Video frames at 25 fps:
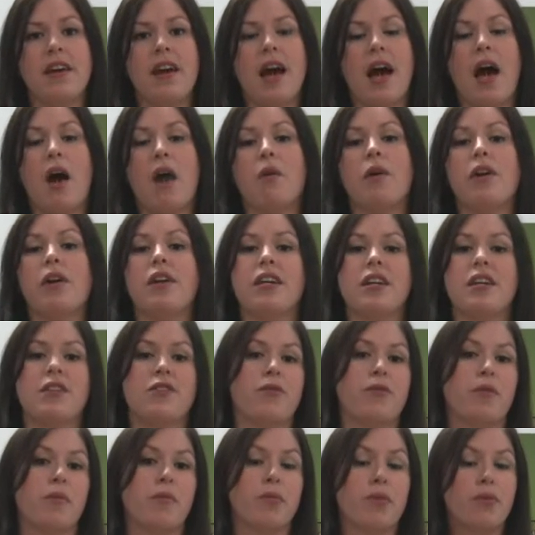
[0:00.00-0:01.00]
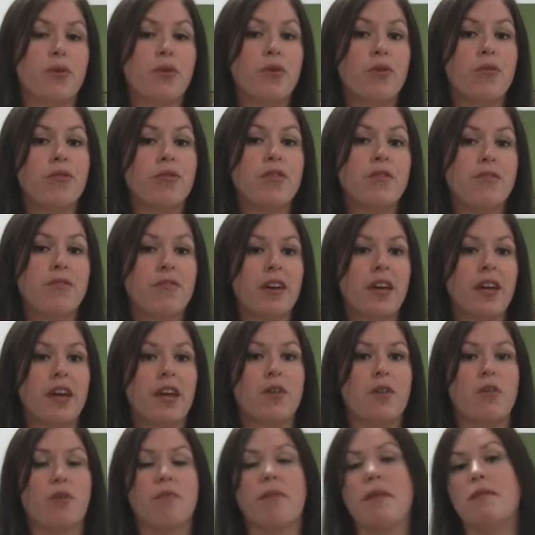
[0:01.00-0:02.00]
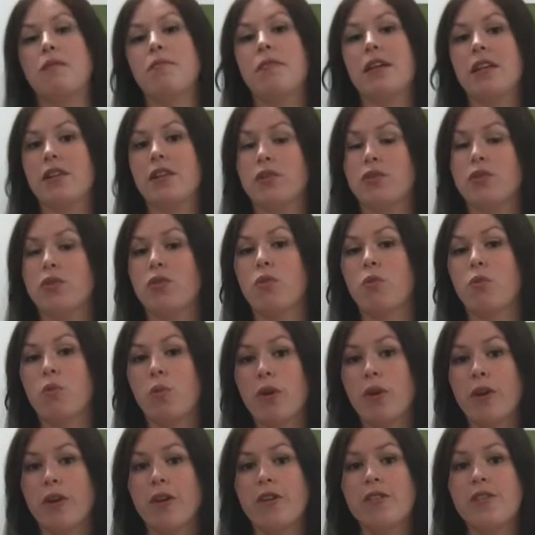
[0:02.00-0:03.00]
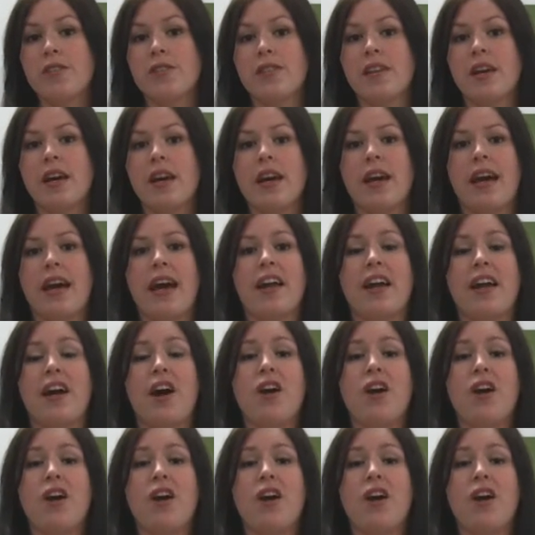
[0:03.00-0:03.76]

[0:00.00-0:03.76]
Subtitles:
how it either improved the fit or maybe made it a little worse, and